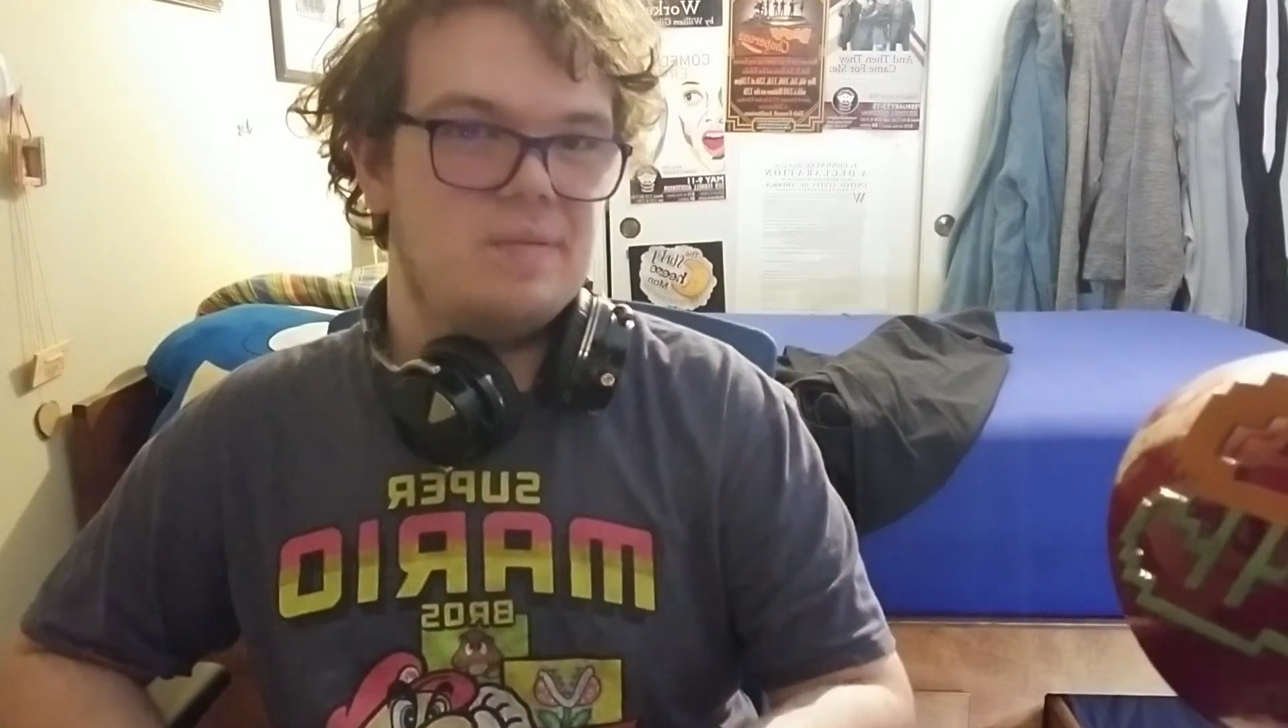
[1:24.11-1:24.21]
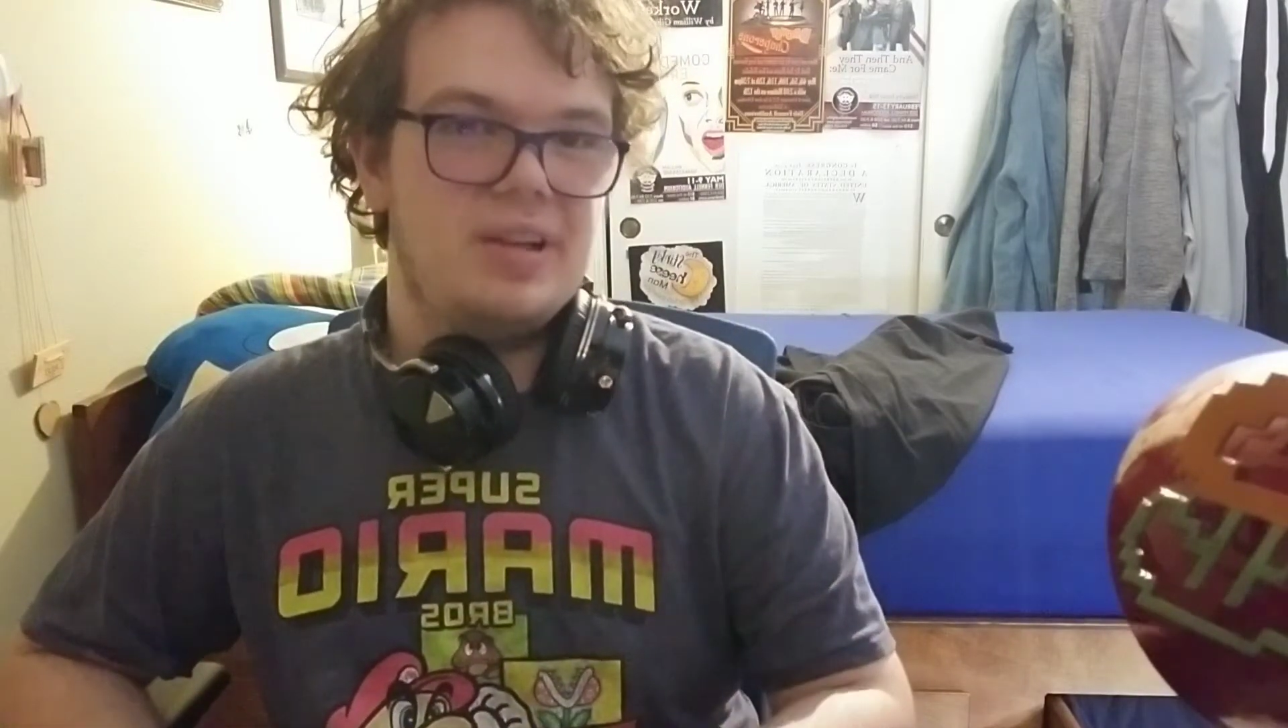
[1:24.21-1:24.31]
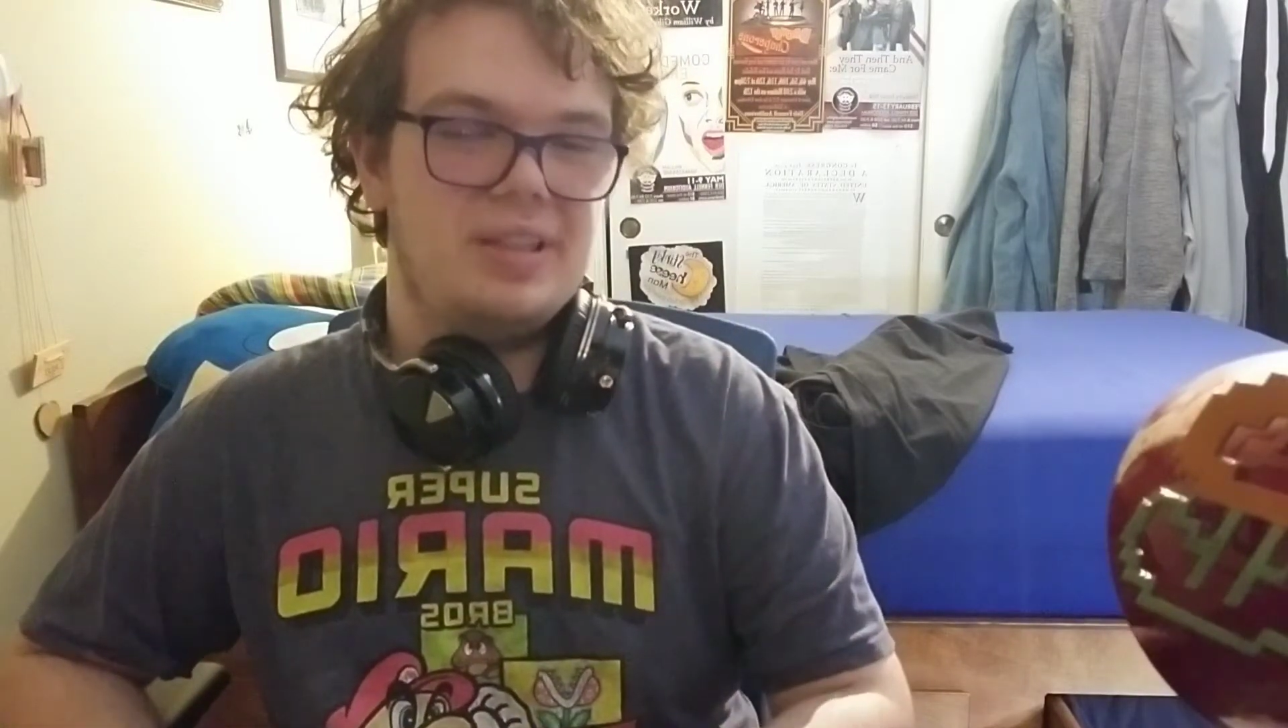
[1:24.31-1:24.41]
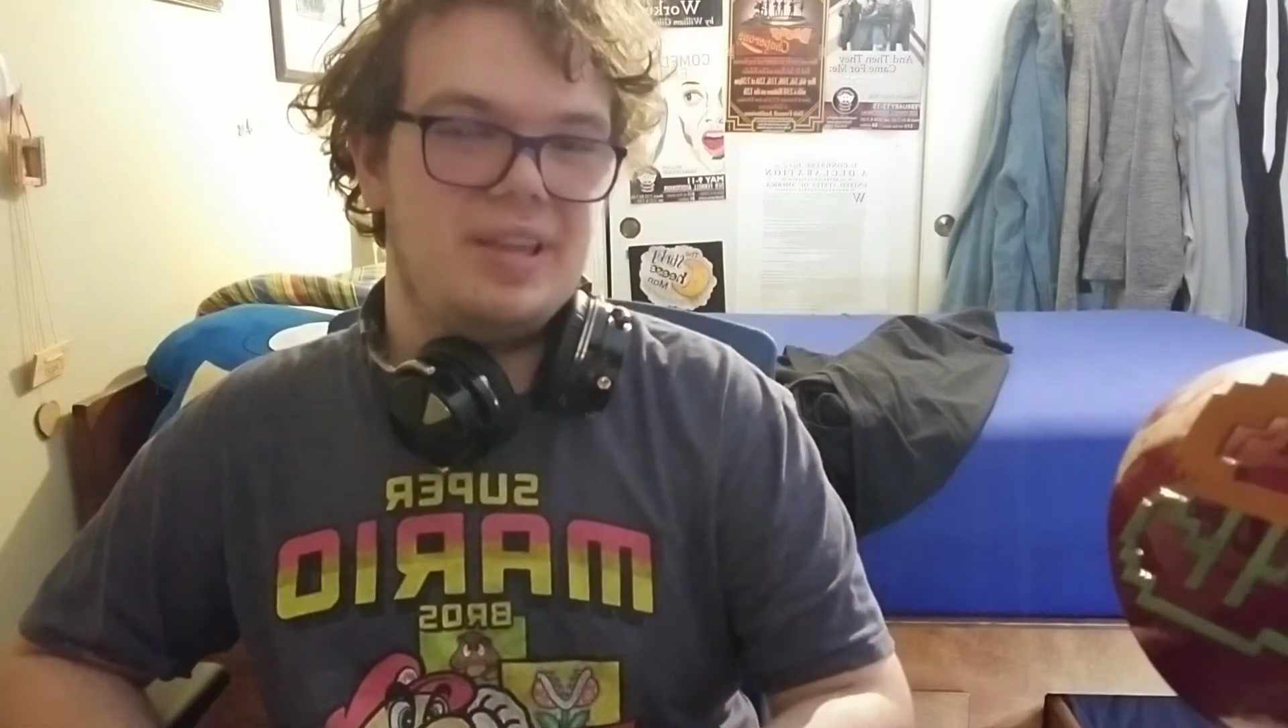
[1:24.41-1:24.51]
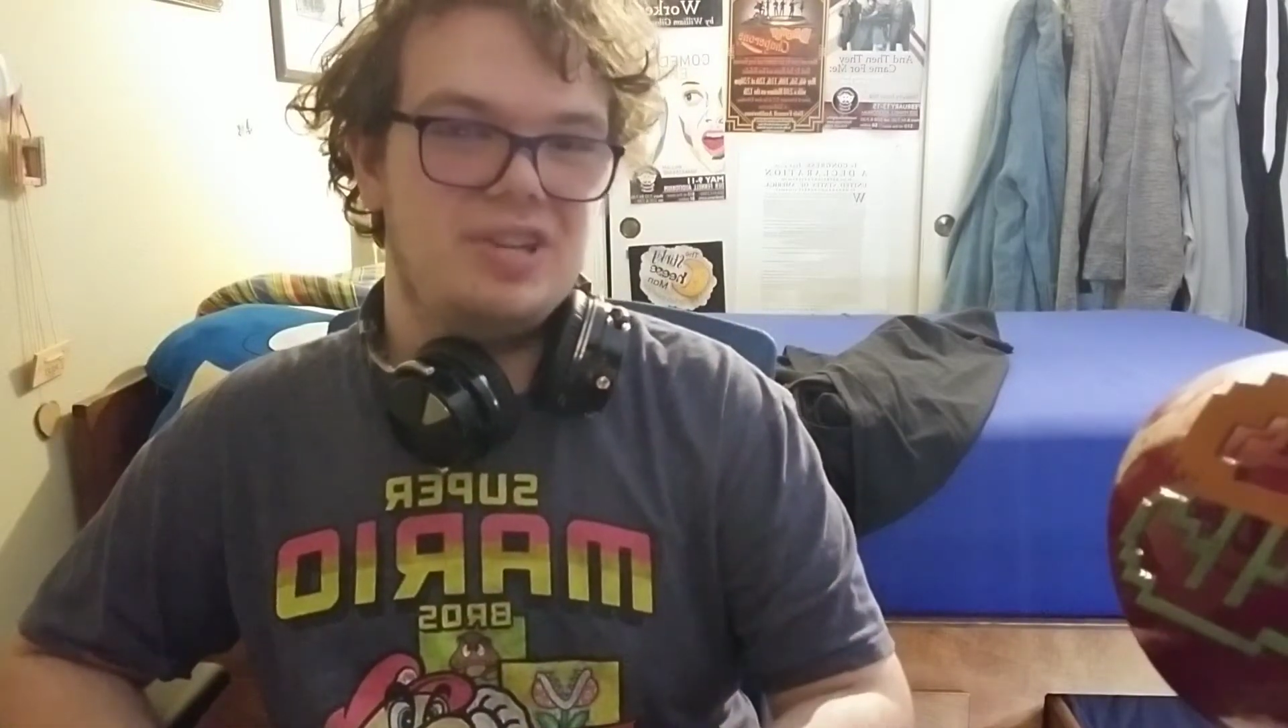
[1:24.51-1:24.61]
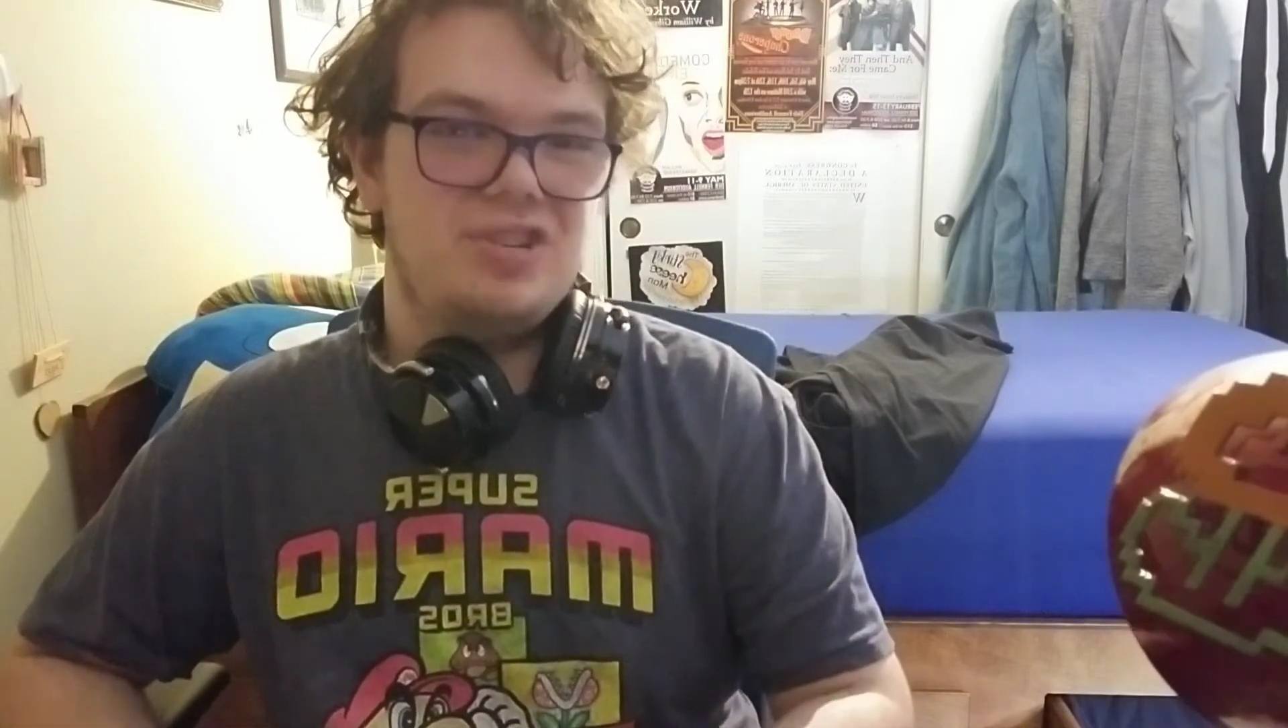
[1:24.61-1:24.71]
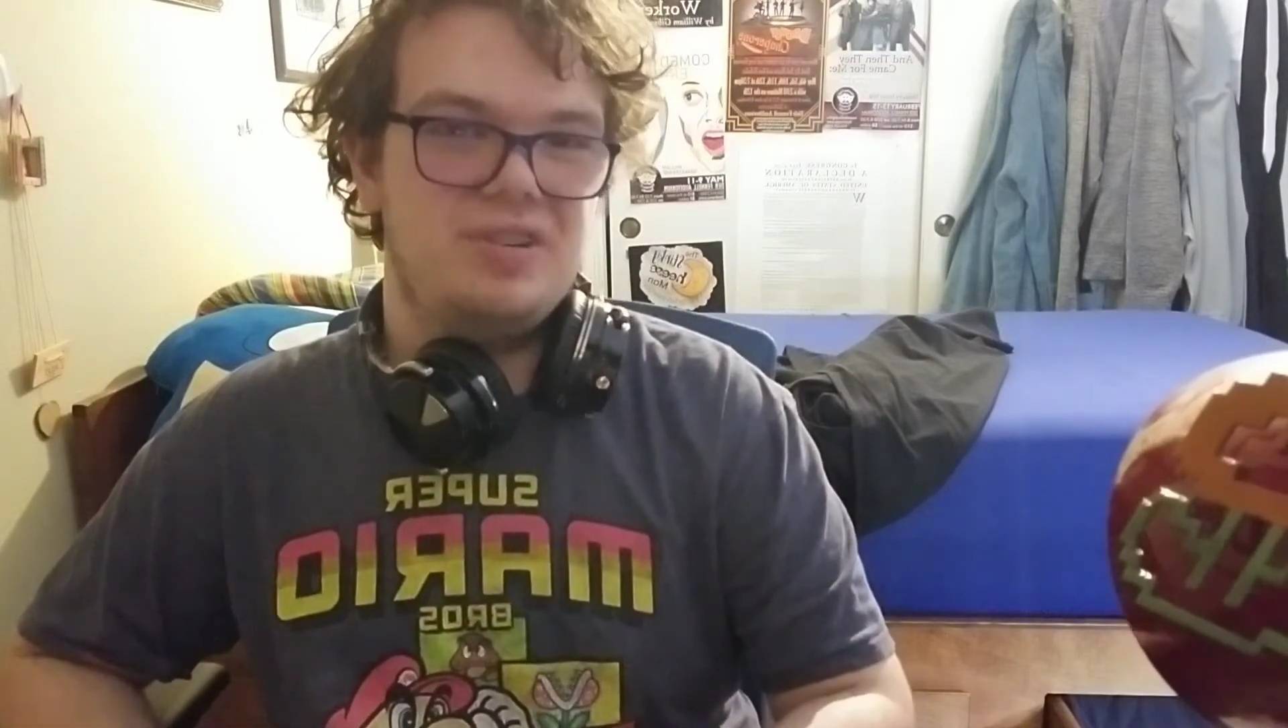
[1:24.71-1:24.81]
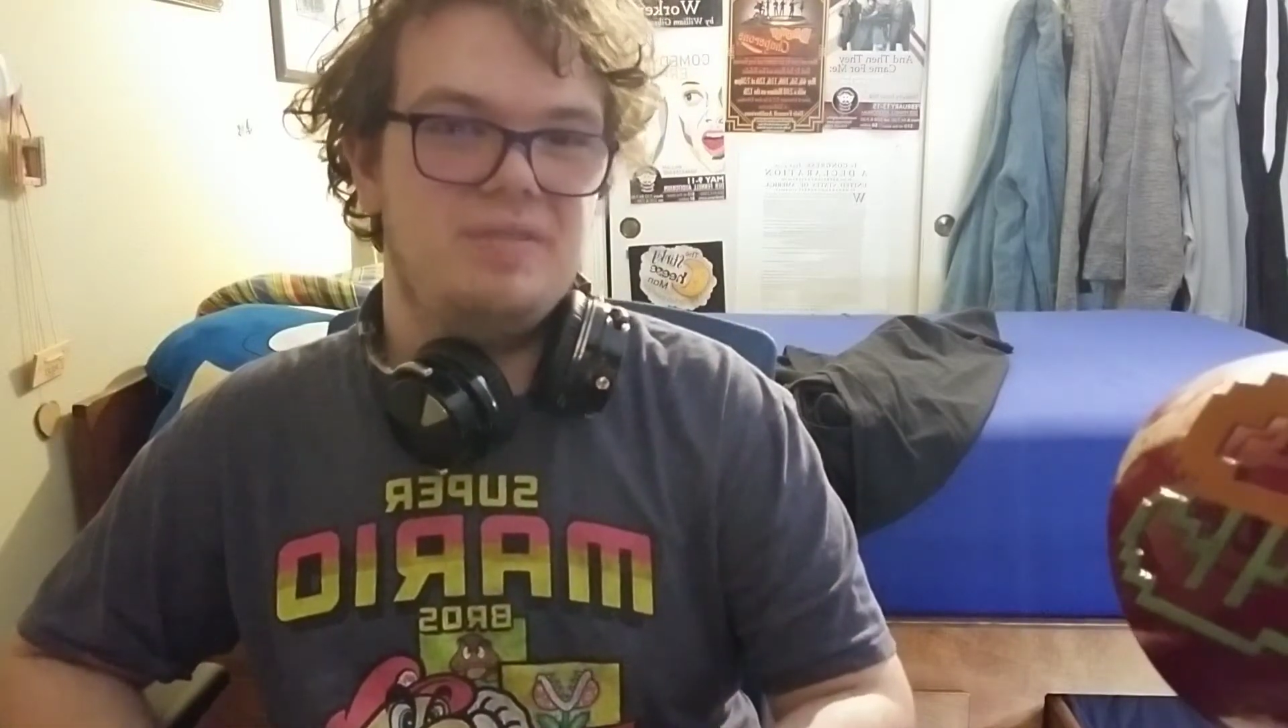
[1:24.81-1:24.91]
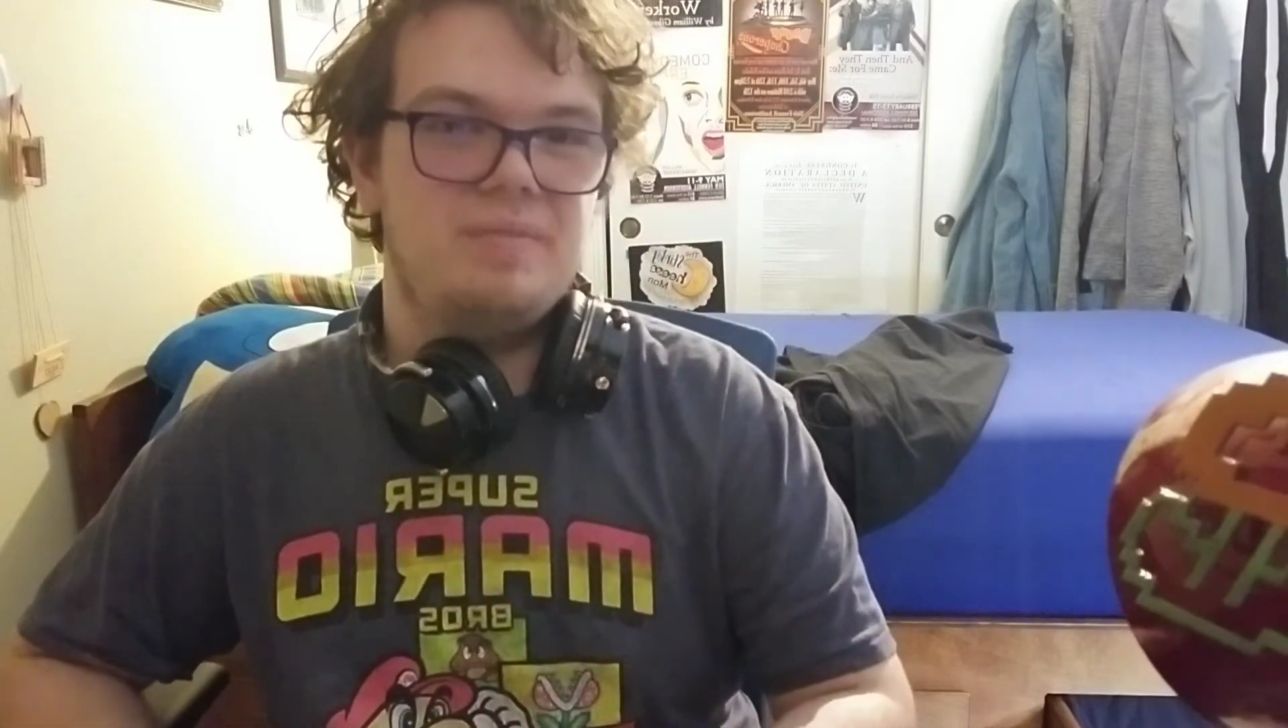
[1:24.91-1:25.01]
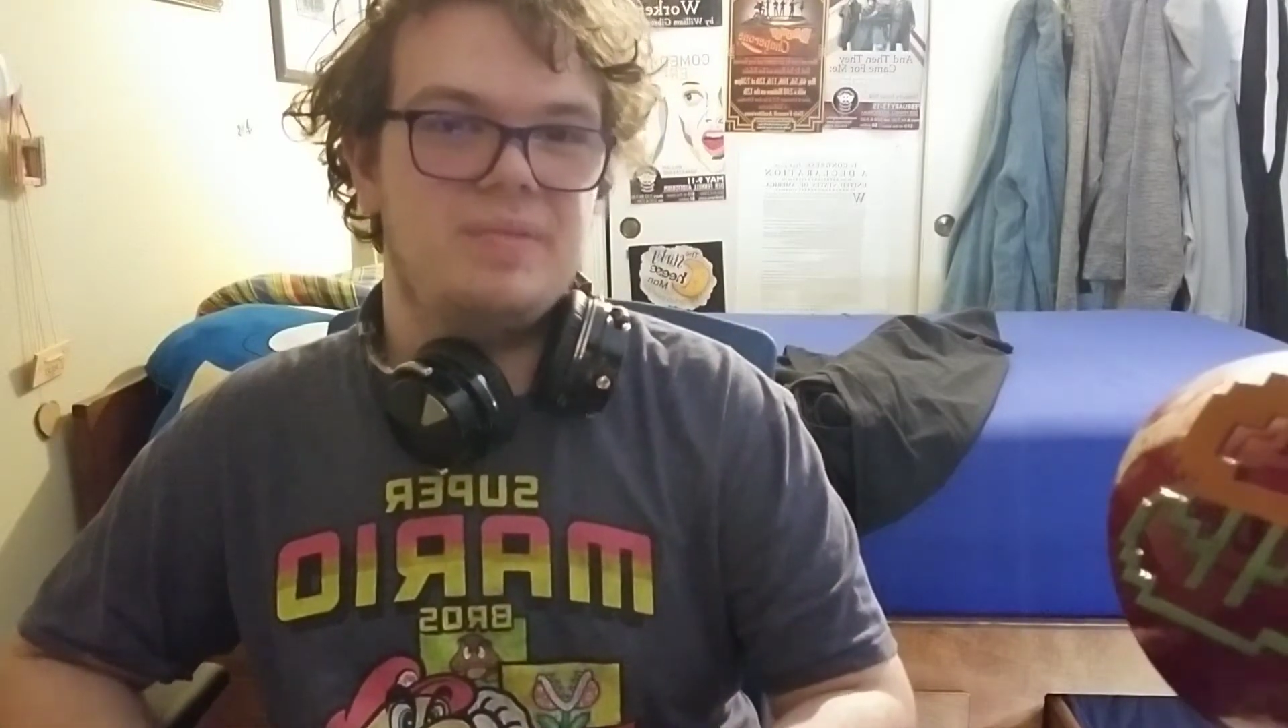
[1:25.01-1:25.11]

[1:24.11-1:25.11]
collection,